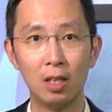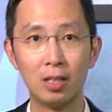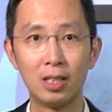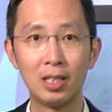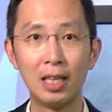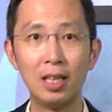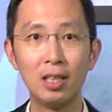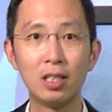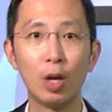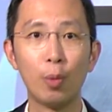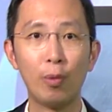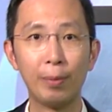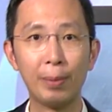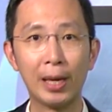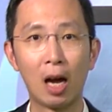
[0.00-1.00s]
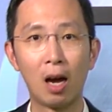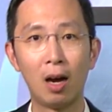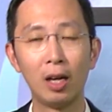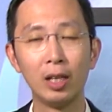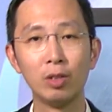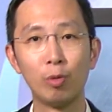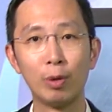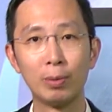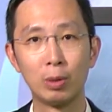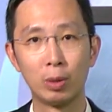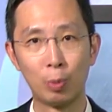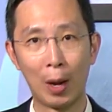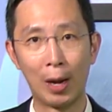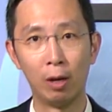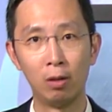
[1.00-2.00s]
Seas will be high with
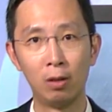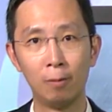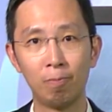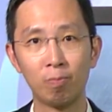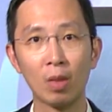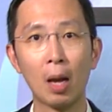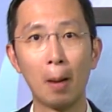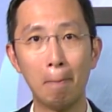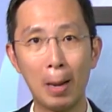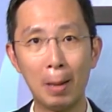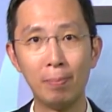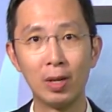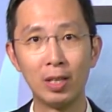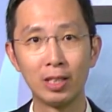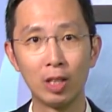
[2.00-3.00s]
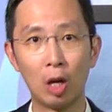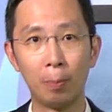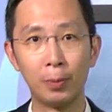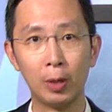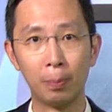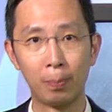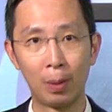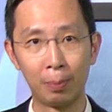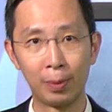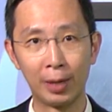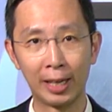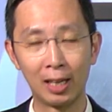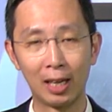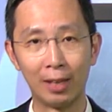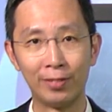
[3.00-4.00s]
swell. Members of the
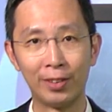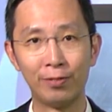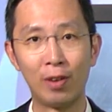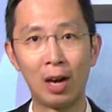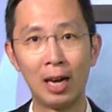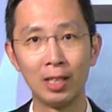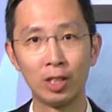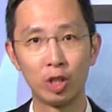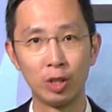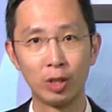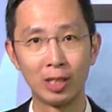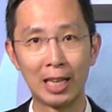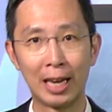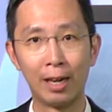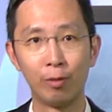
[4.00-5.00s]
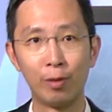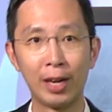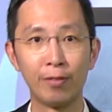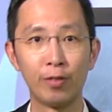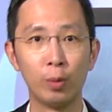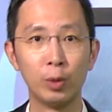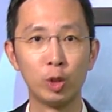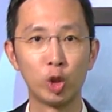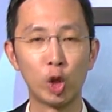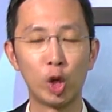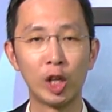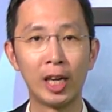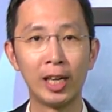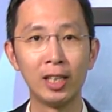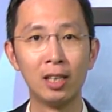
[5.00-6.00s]
public are advised to stay away from the
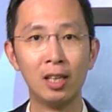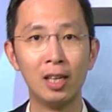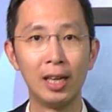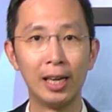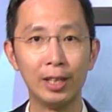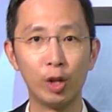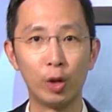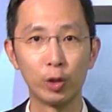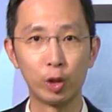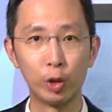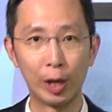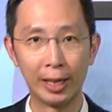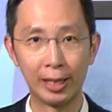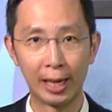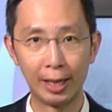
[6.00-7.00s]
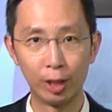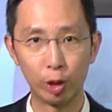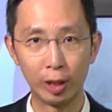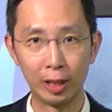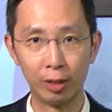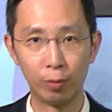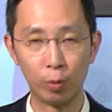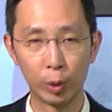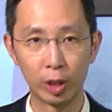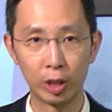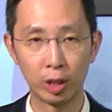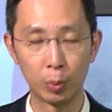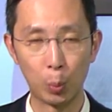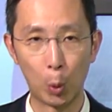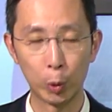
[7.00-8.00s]
shoreline and not to engage in water
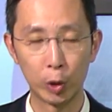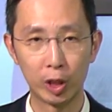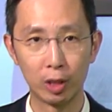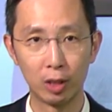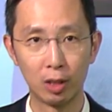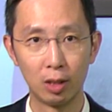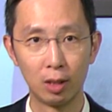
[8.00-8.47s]
sports.